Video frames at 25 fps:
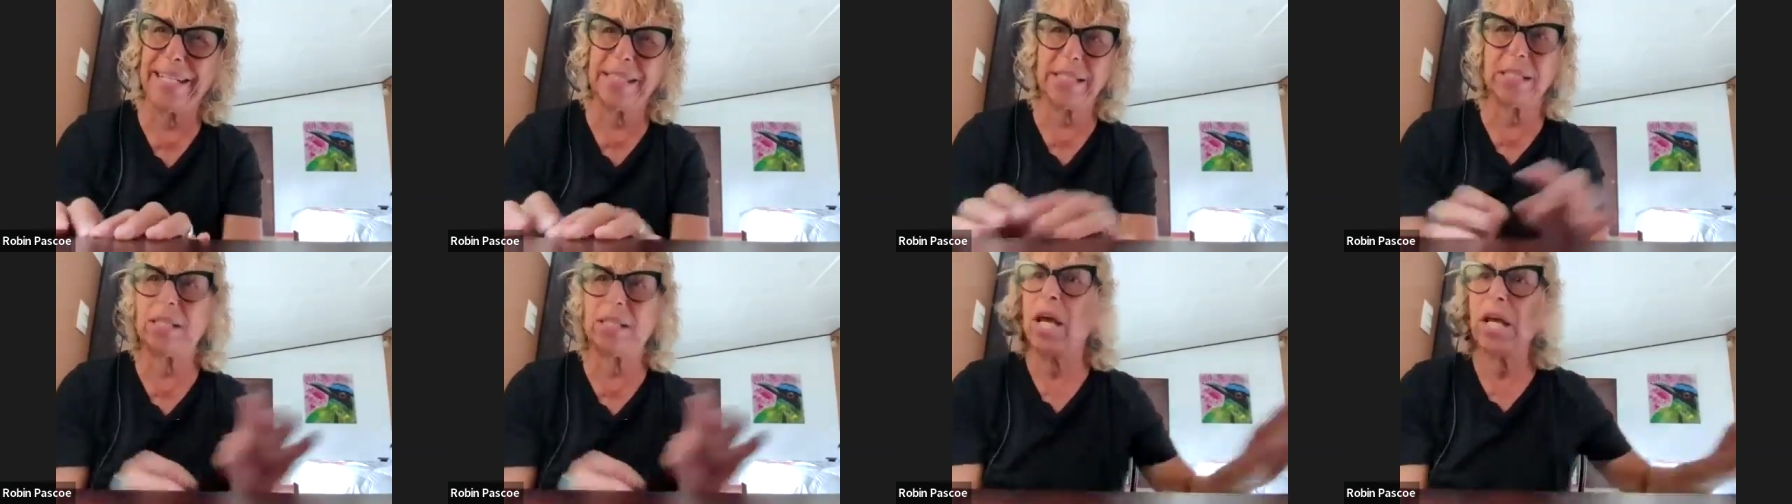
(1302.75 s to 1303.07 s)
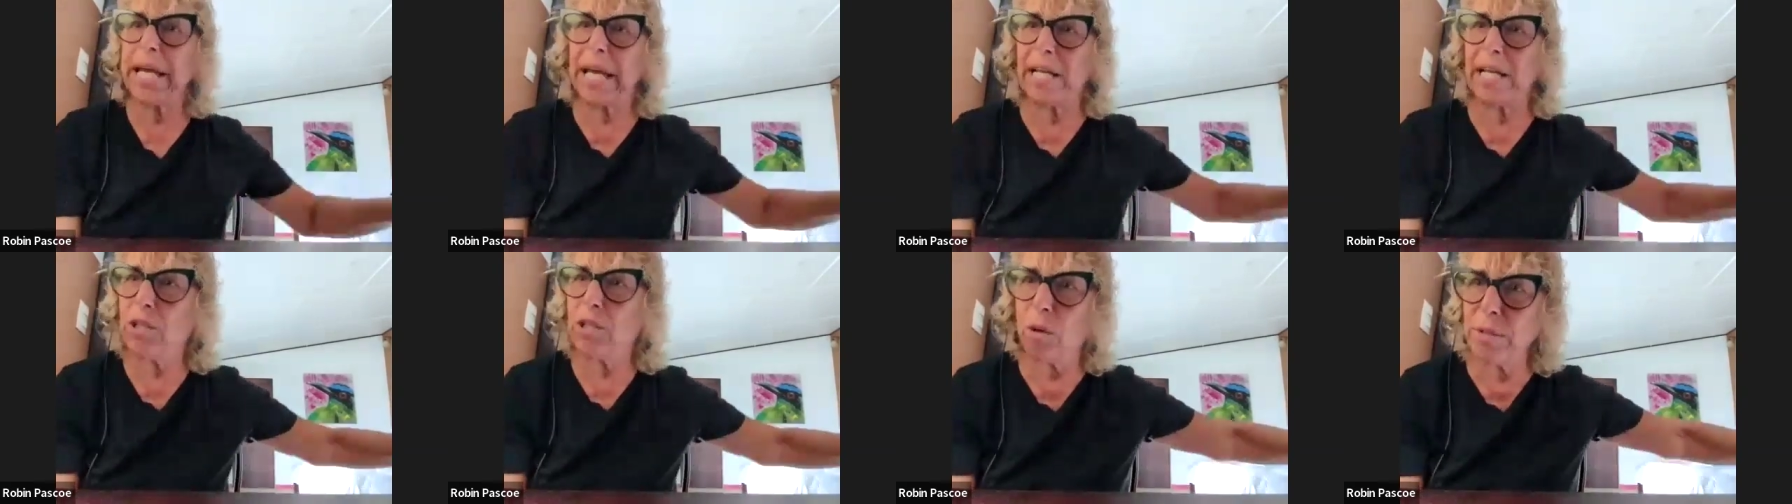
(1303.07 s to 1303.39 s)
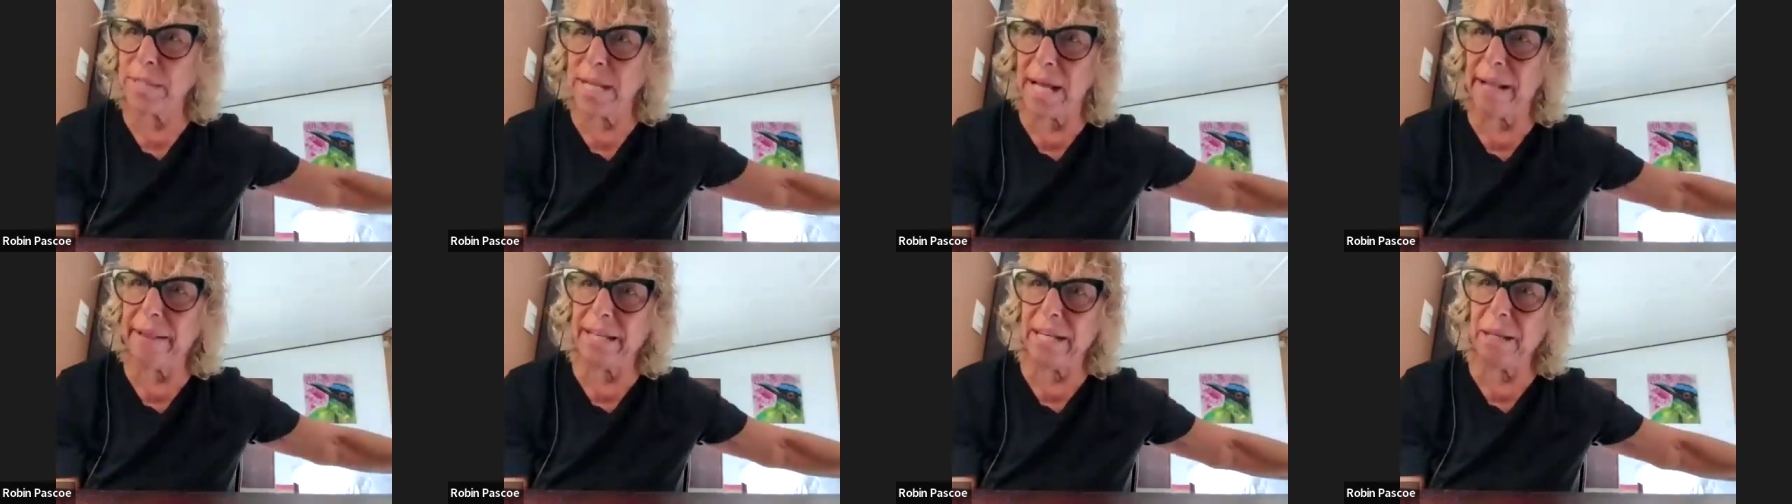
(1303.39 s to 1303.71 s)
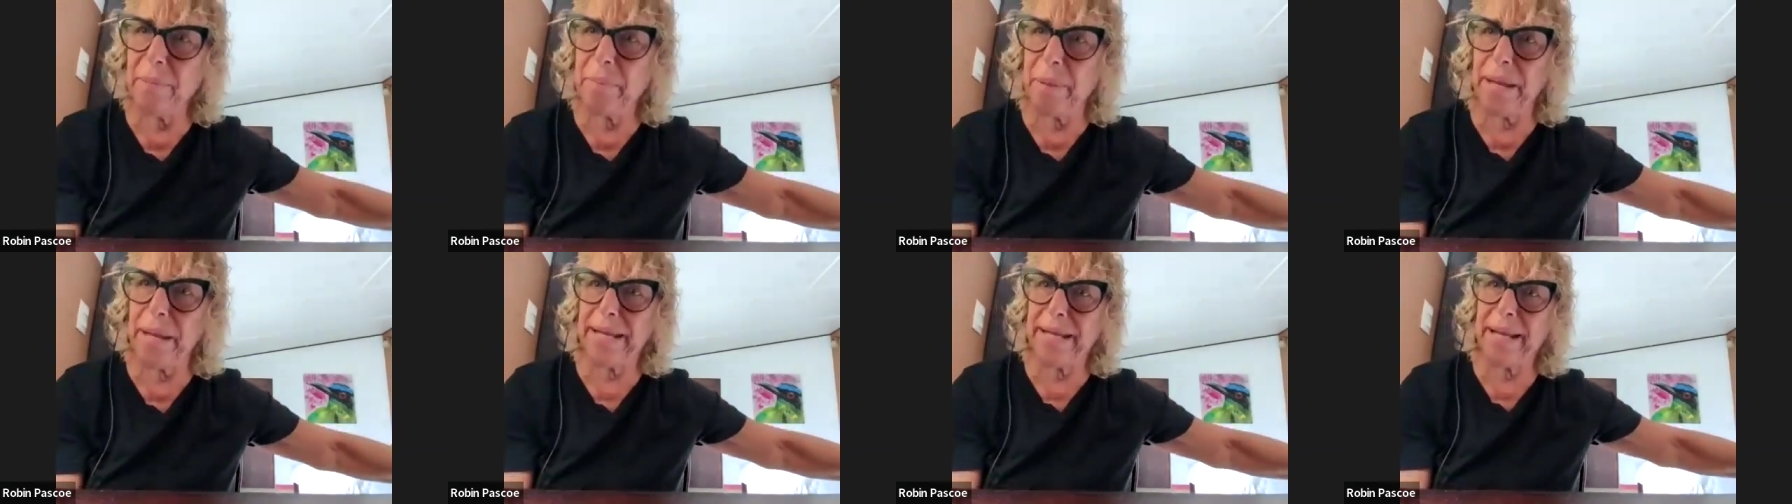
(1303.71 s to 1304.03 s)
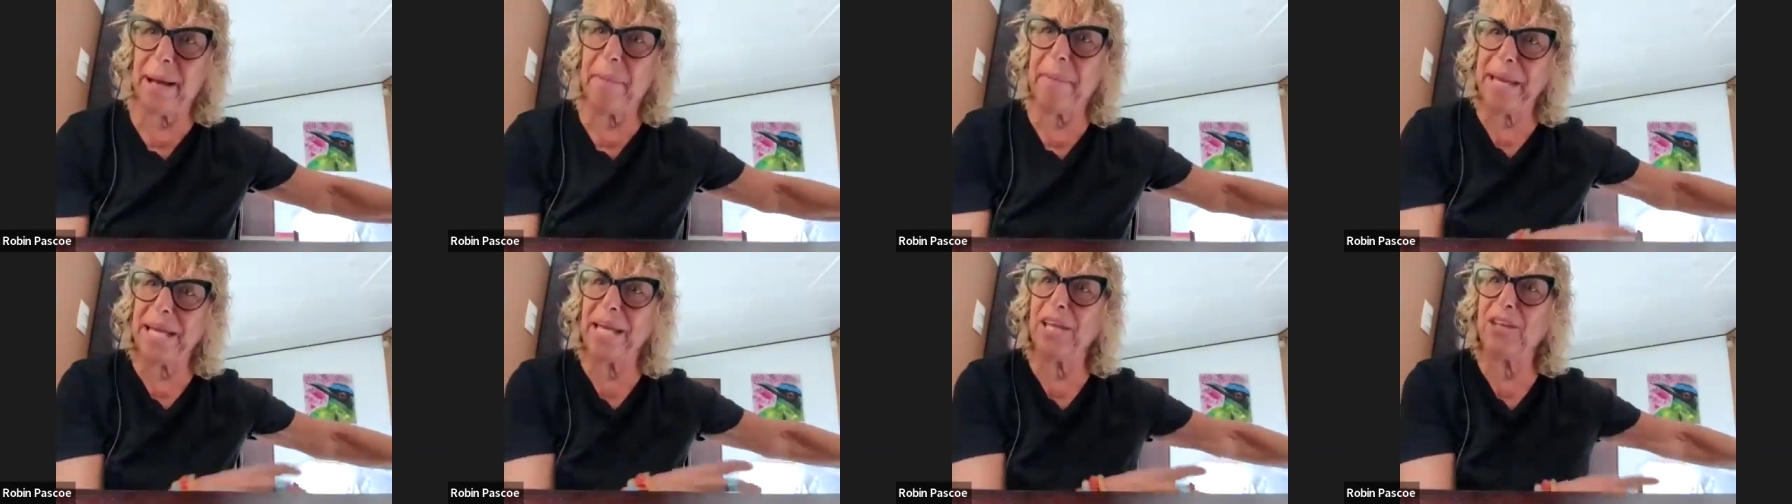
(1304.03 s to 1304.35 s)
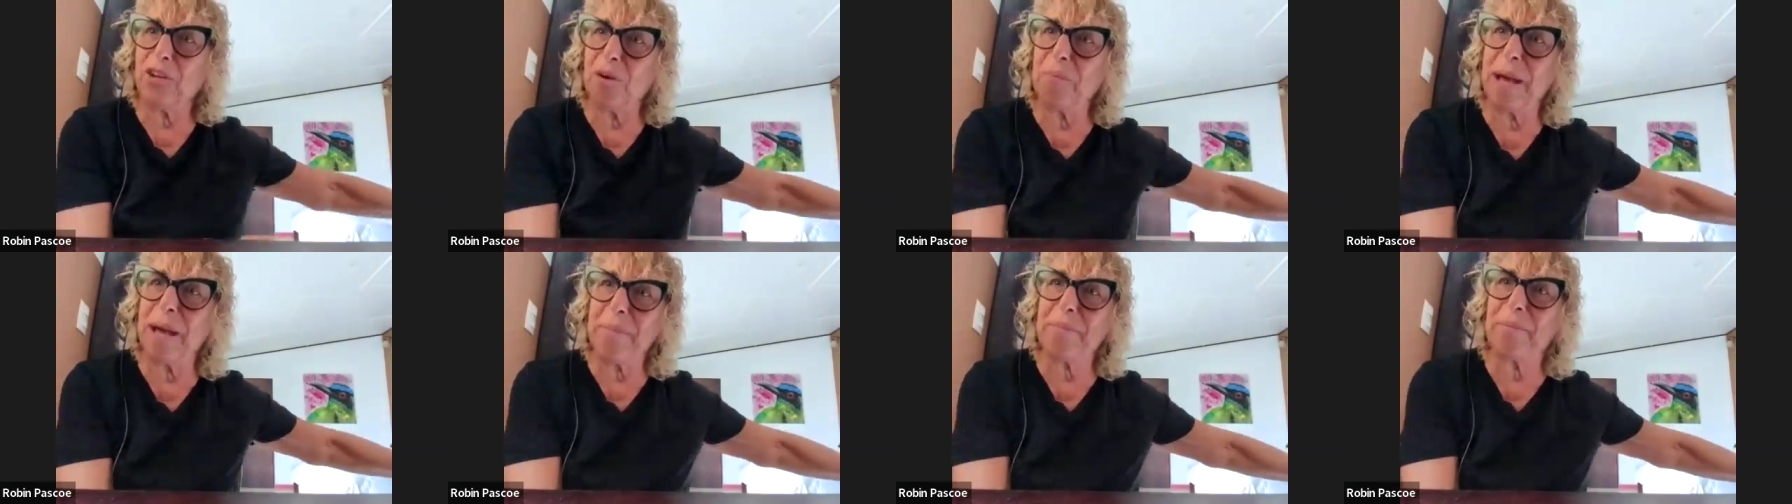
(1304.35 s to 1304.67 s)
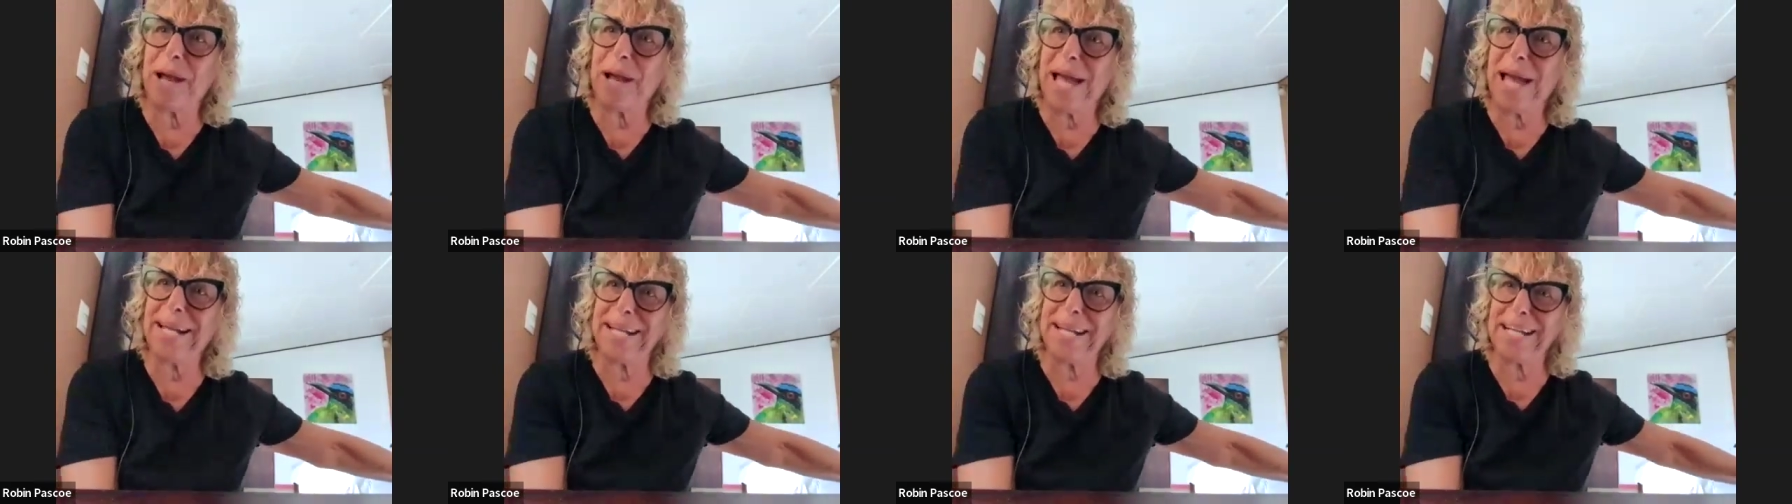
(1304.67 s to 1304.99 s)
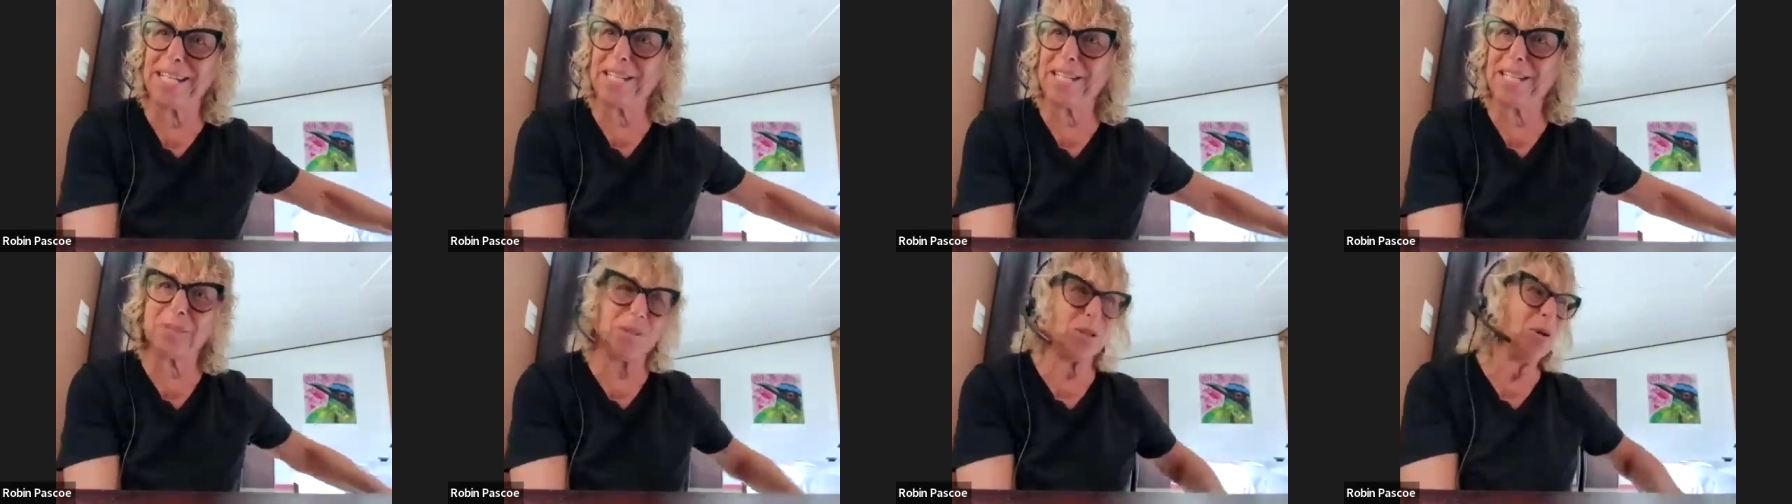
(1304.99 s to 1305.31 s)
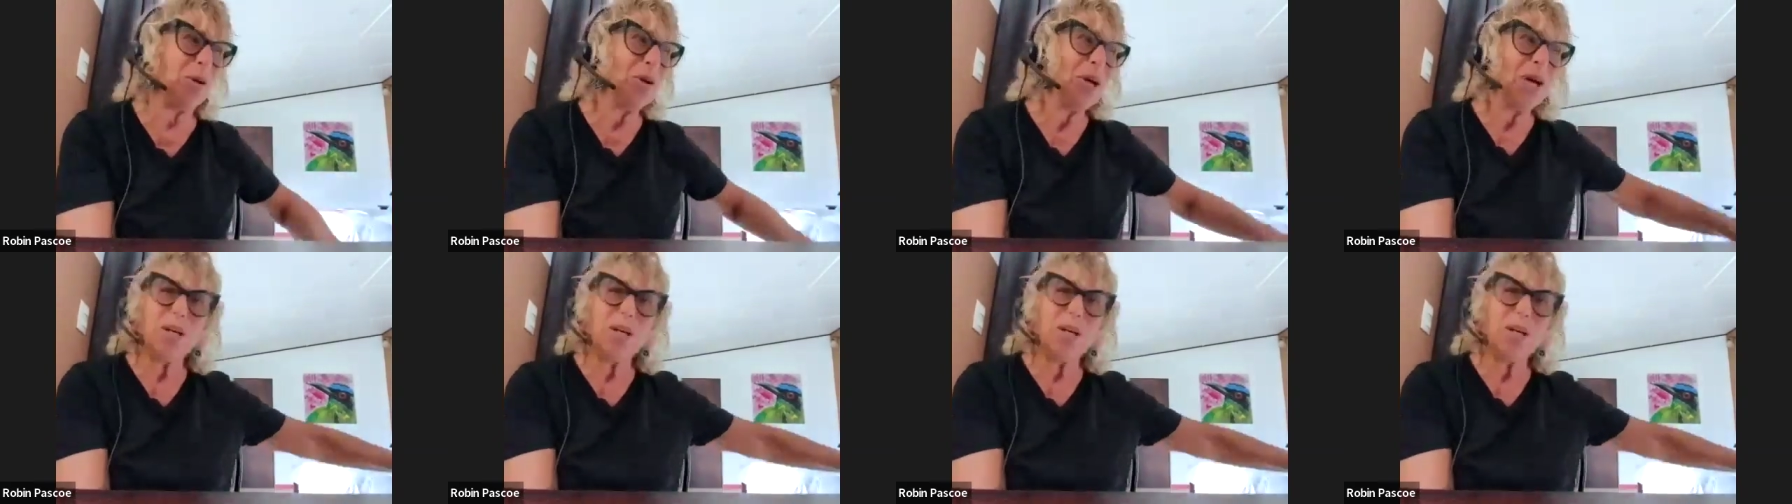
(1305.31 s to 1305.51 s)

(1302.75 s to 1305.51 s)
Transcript: He says, okay, don't tell anybody. I'm making you my brand expert.